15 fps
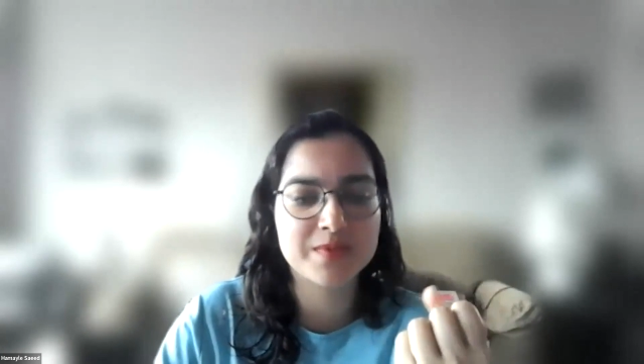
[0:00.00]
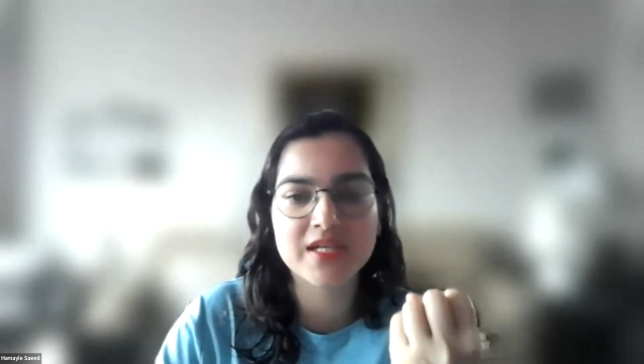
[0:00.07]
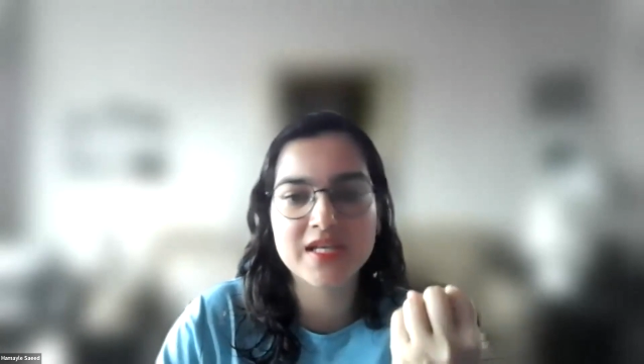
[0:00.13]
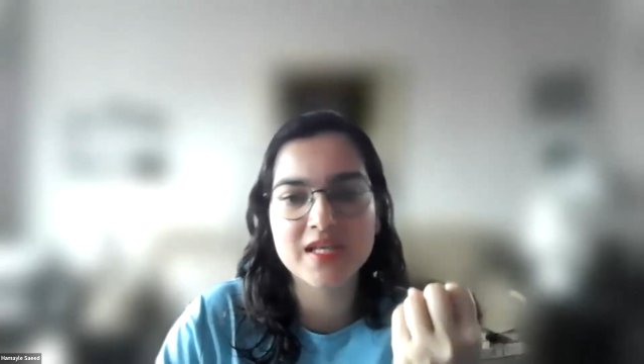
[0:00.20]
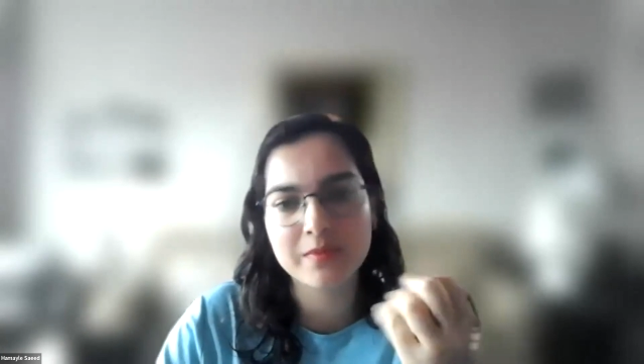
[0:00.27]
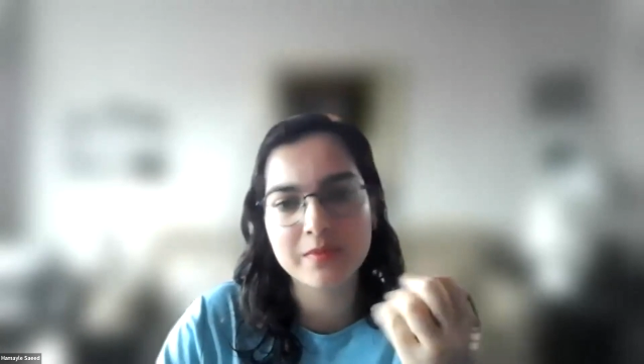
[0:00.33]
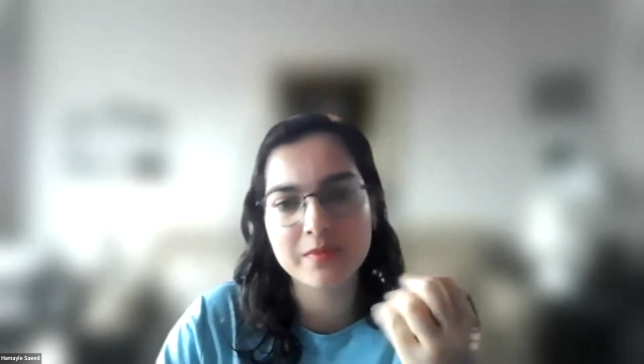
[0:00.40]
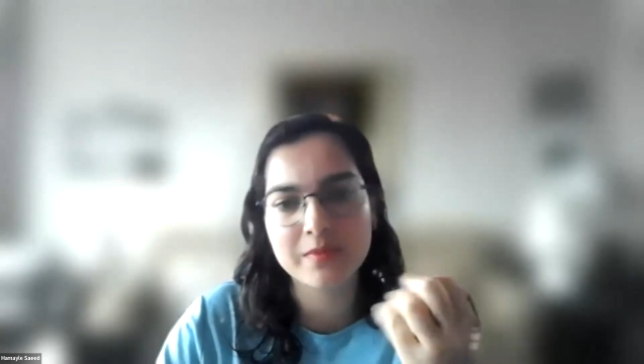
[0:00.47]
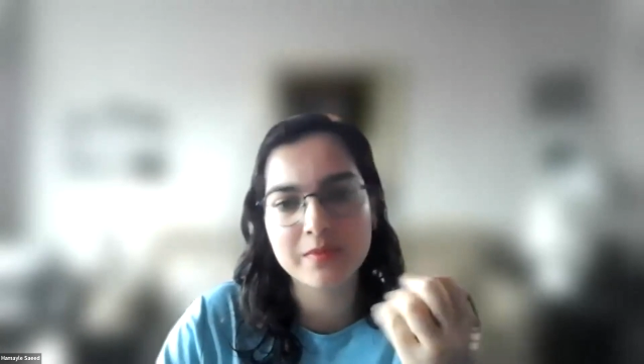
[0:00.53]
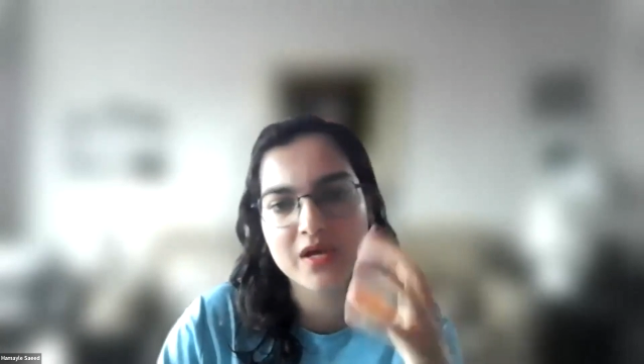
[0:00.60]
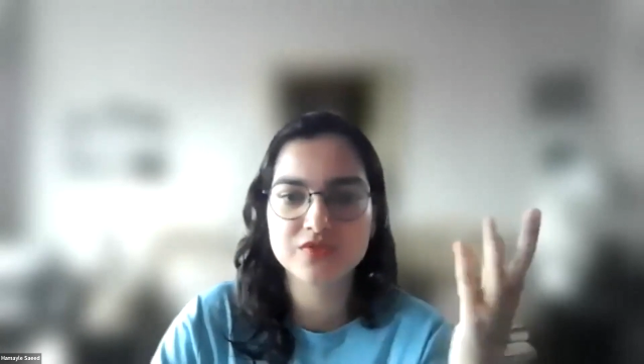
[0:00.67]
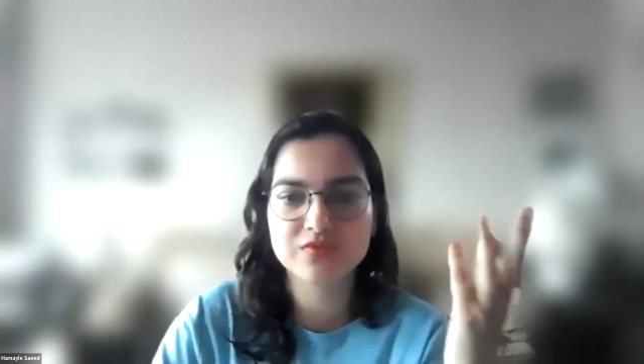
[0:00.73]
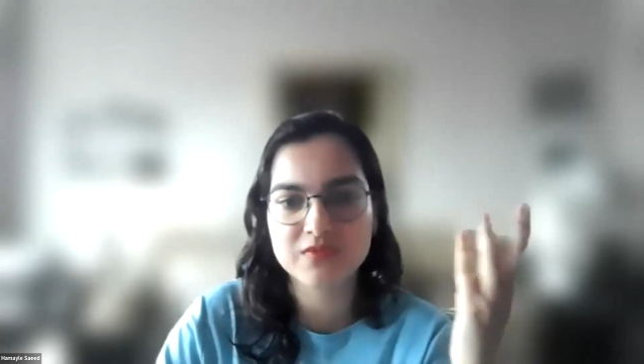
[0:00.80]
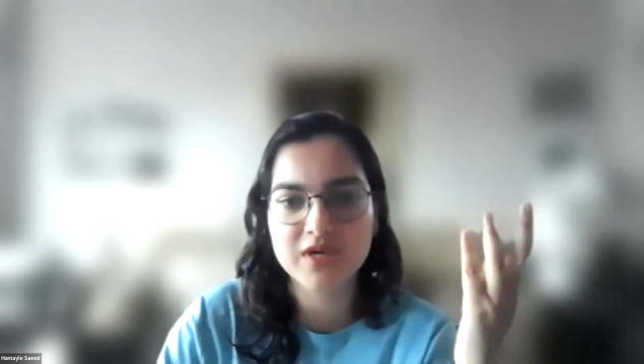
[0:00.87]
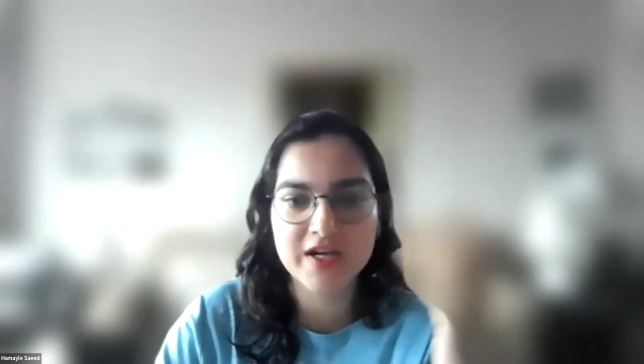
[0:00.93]
anemia,
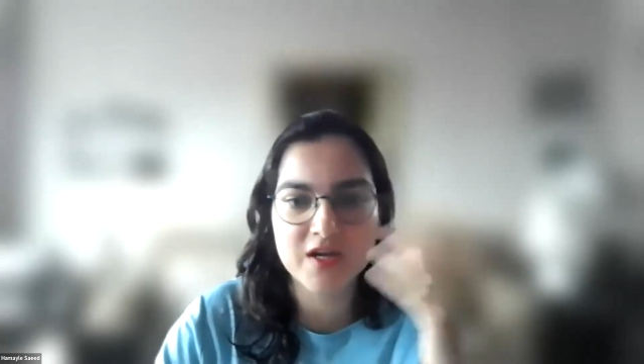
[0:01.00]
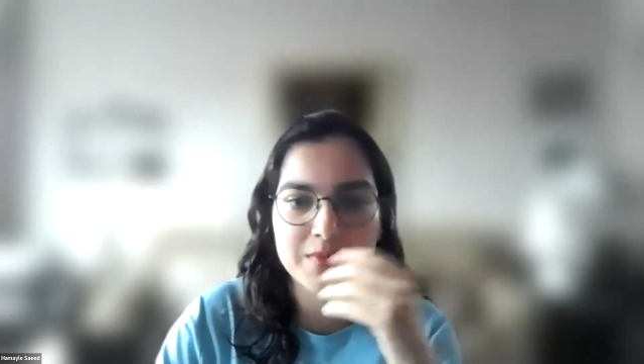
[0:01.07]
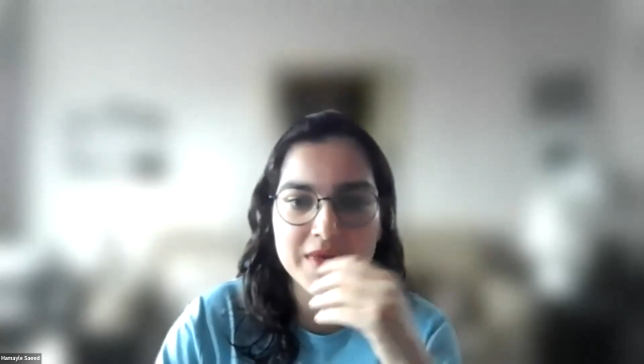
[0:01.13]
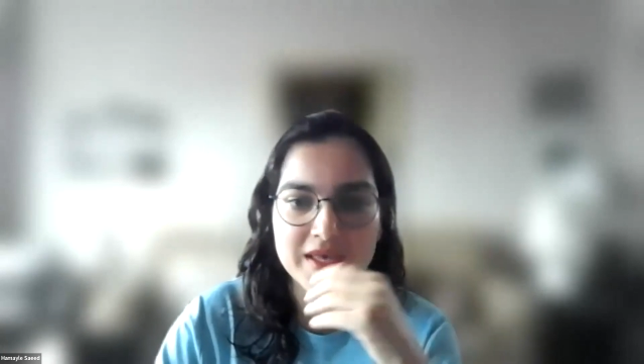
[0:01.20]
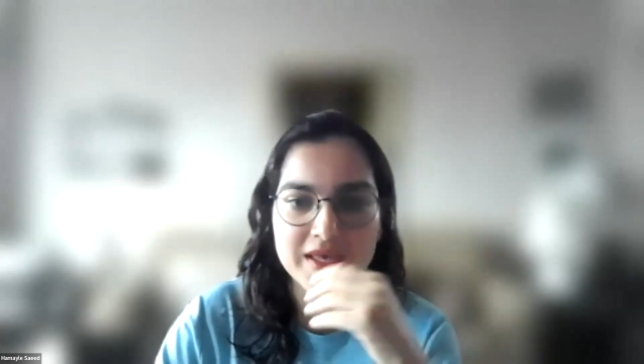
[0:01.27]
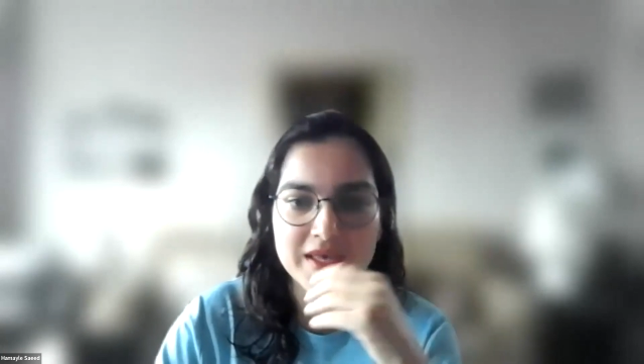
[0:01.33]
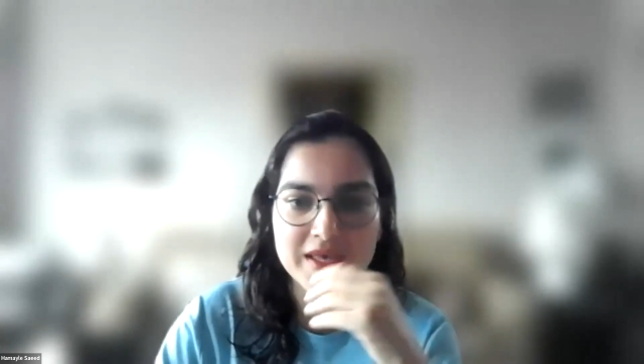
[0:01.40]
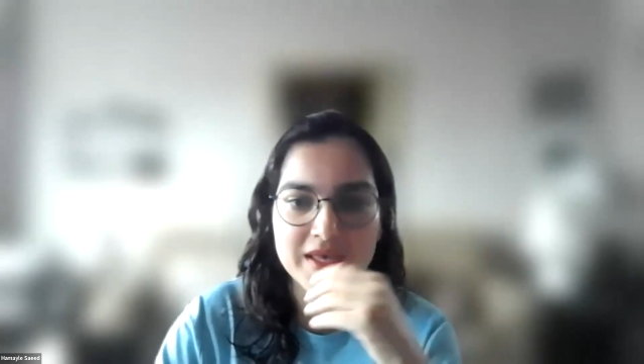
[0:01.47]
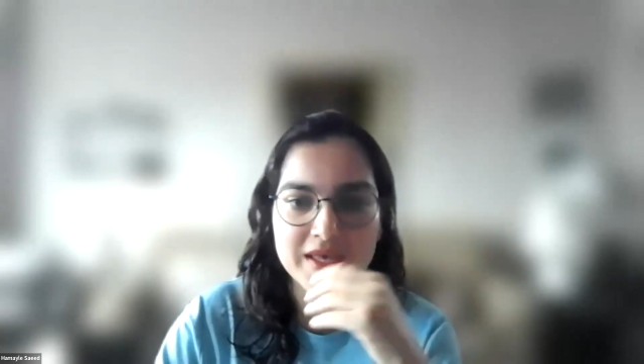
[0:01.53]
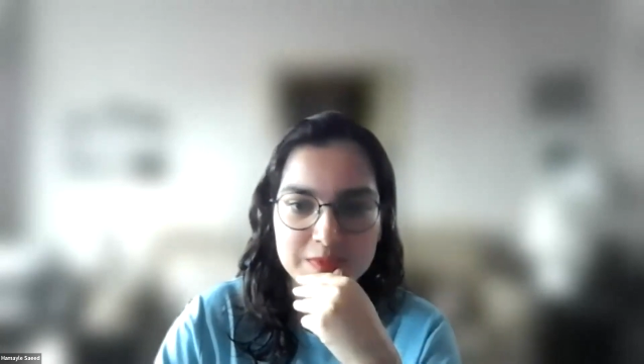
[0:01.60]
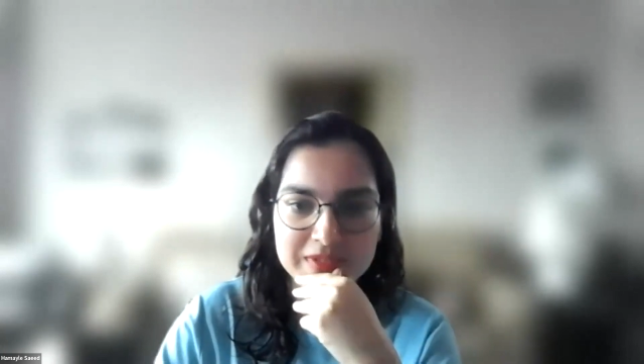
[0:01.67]
which kind of makes sense.